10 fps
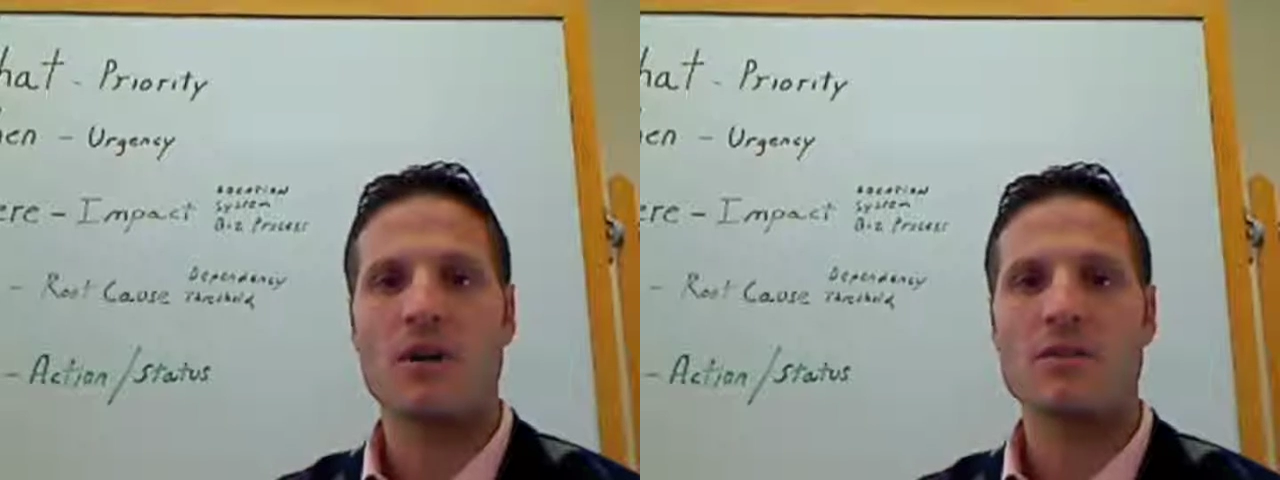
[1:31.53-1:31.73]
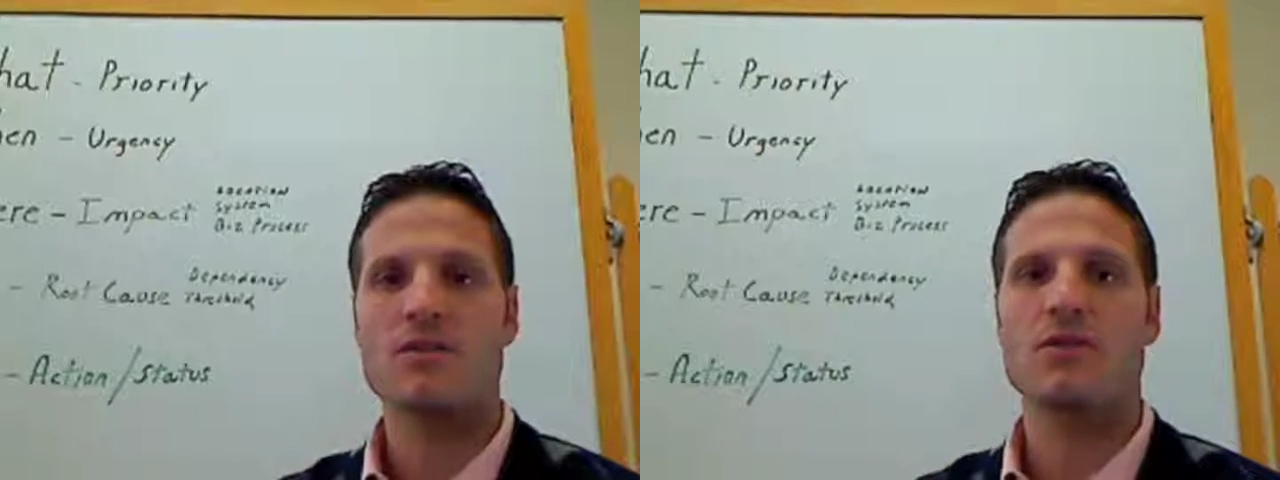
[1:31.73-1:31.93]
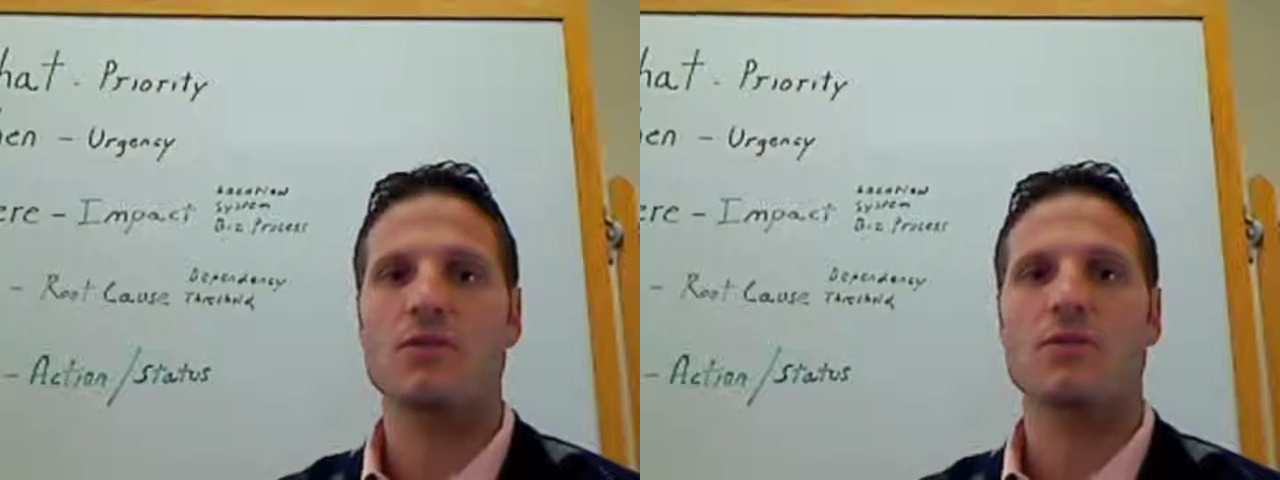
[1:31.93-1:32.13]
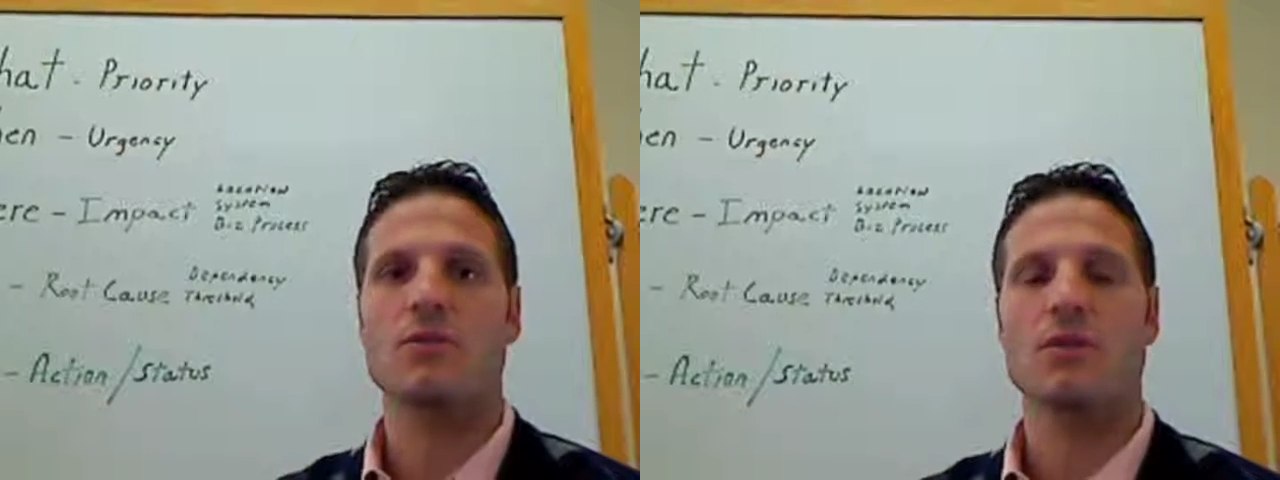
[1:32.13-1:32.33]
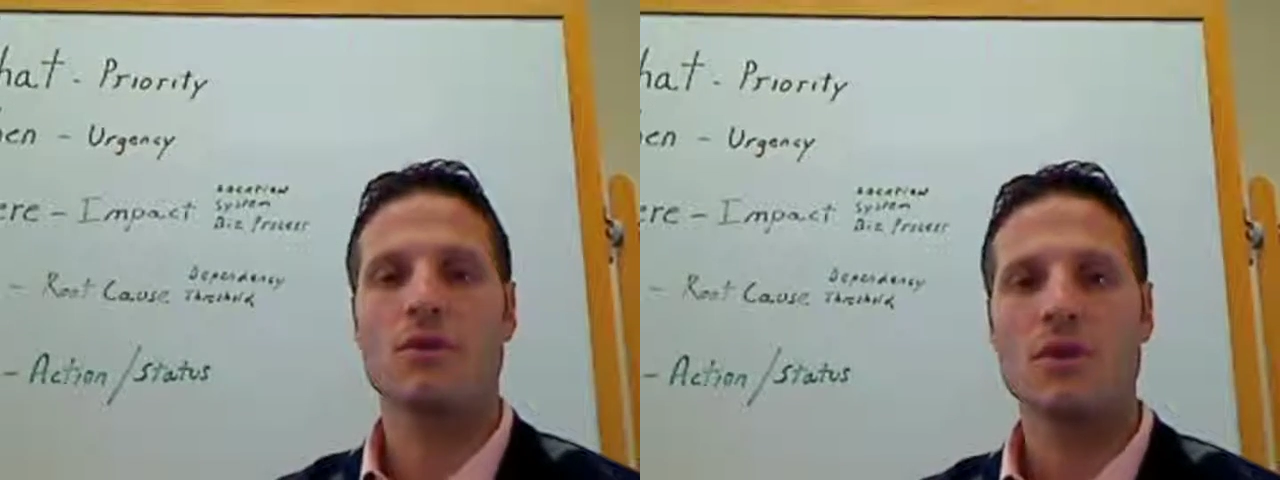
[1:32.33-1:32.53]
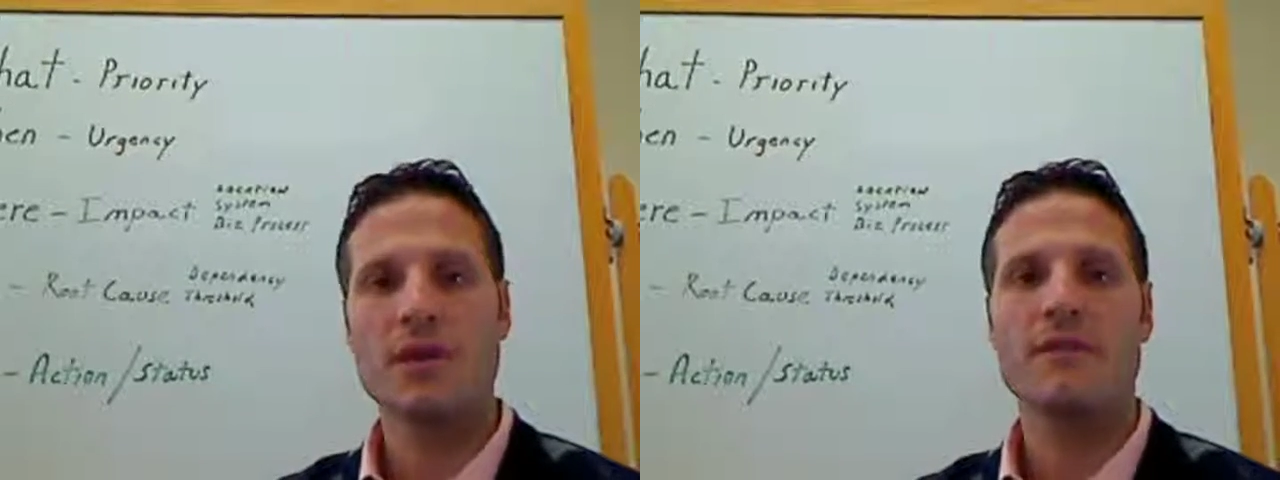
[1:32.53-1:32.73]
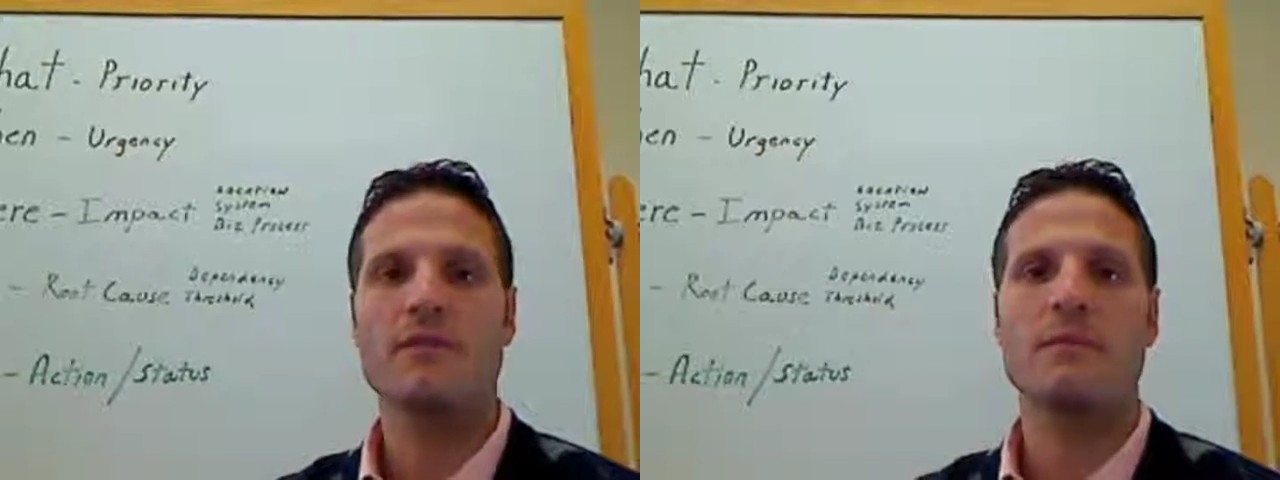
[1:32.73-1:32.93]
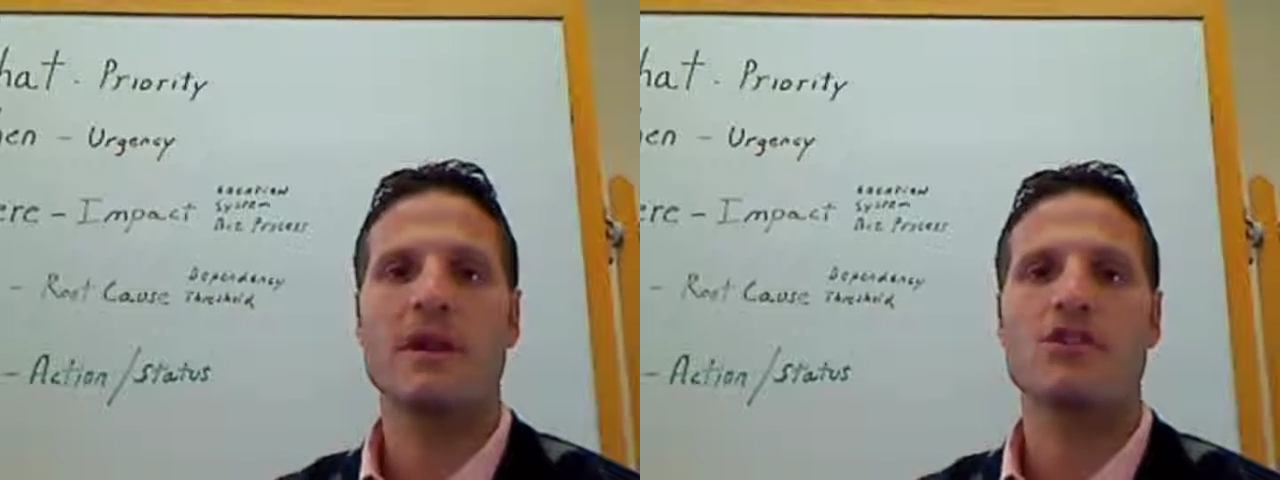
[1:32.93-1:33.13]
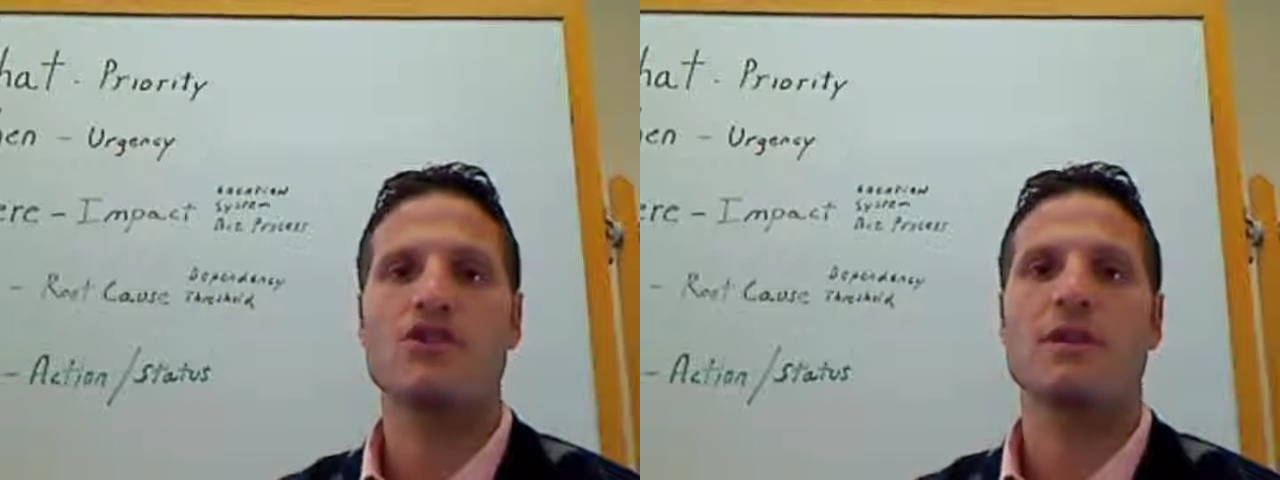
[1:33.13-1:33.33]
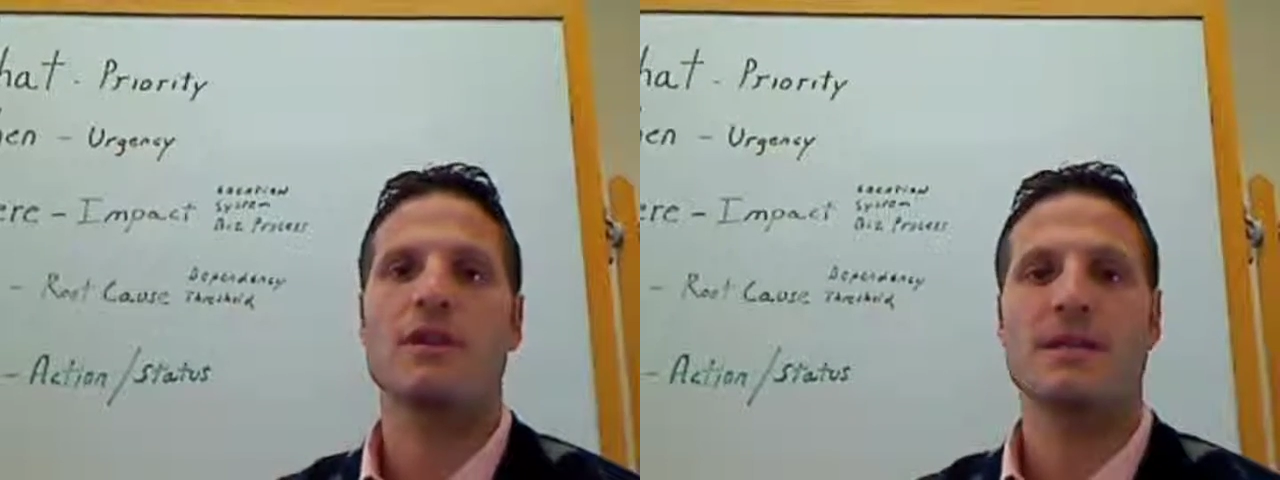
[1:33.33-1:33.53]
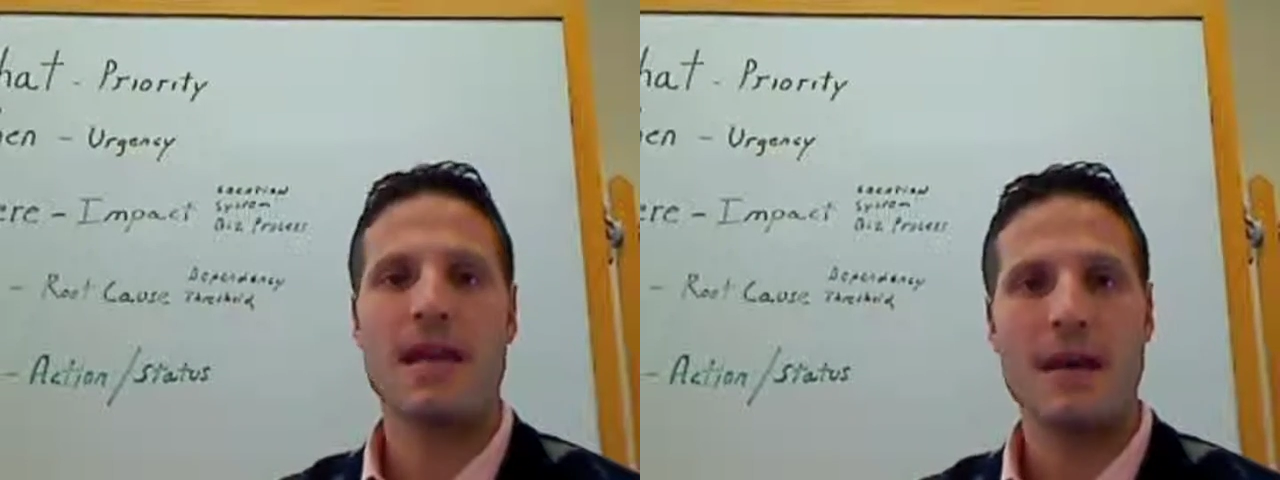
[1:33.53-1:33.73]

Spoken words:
us to look at information that's